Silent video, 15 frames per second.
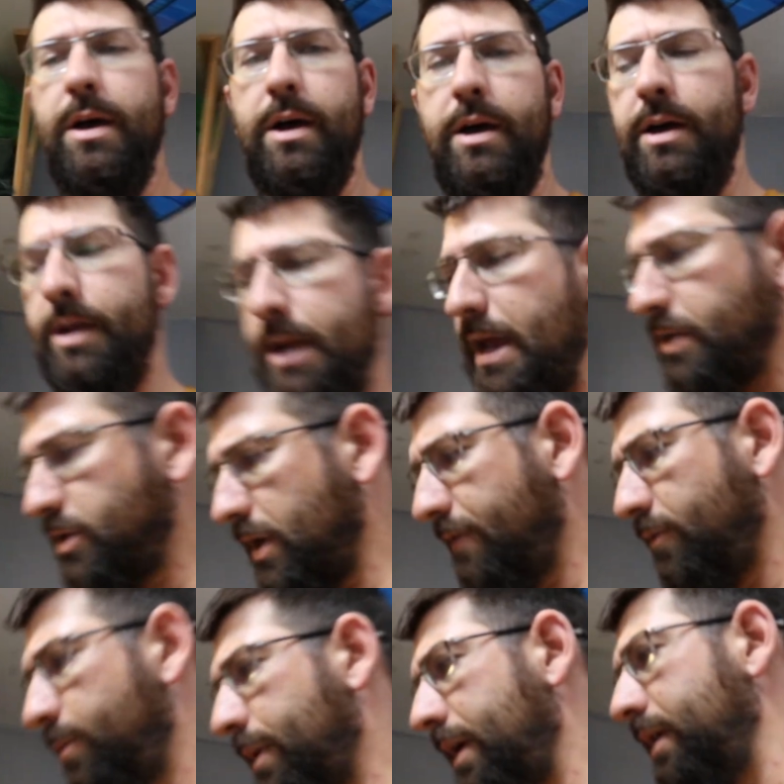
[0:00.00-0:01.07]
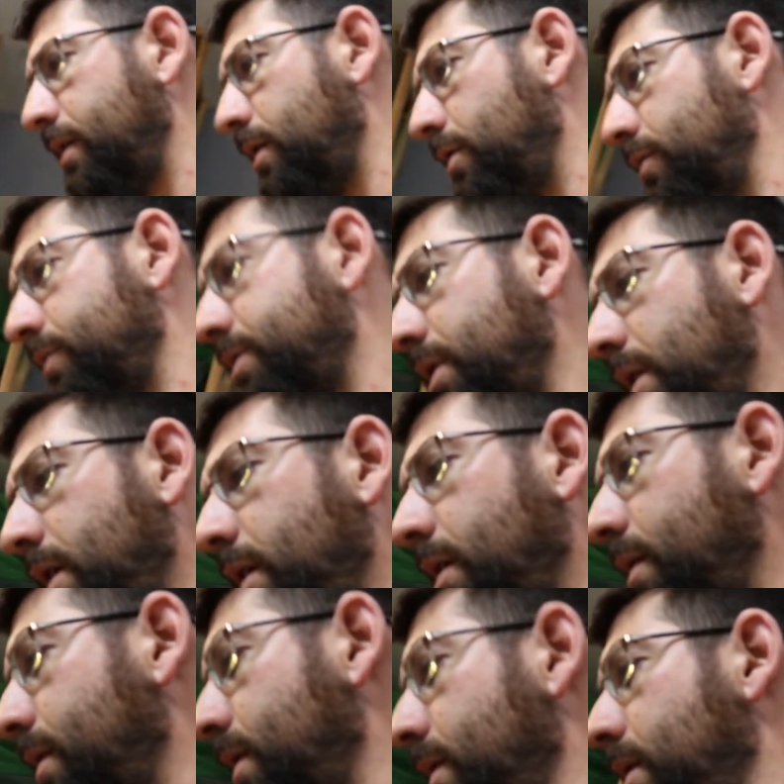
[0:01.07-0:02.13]
Uh, and as everybody knows,
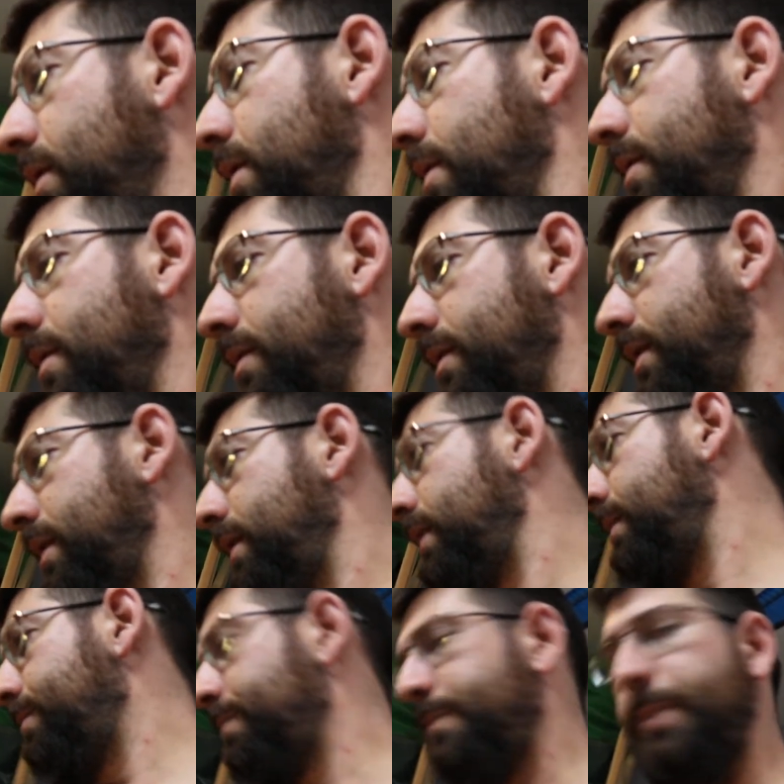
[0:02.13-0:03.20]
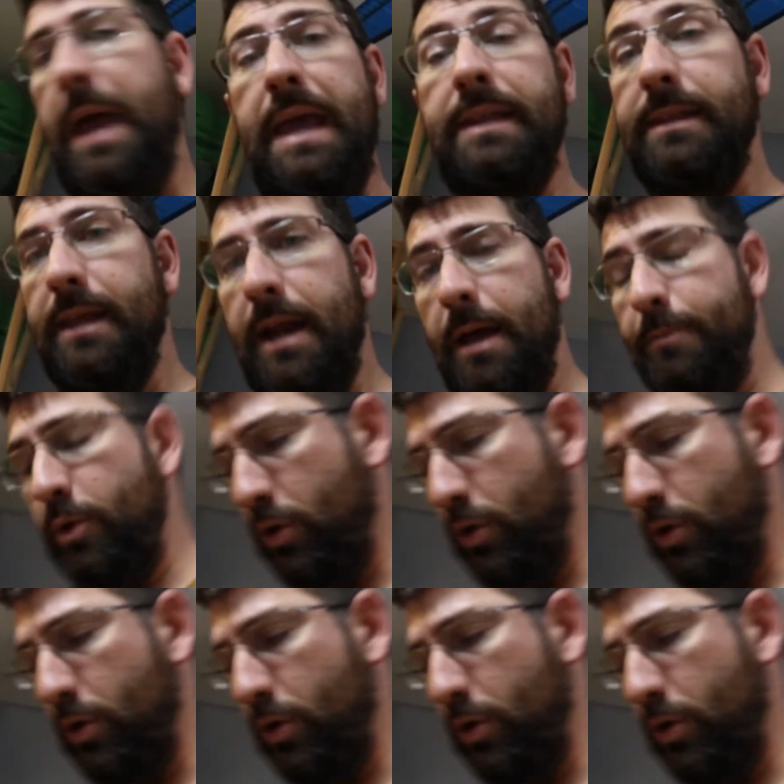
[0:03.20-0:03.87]
uh, the paint that I'm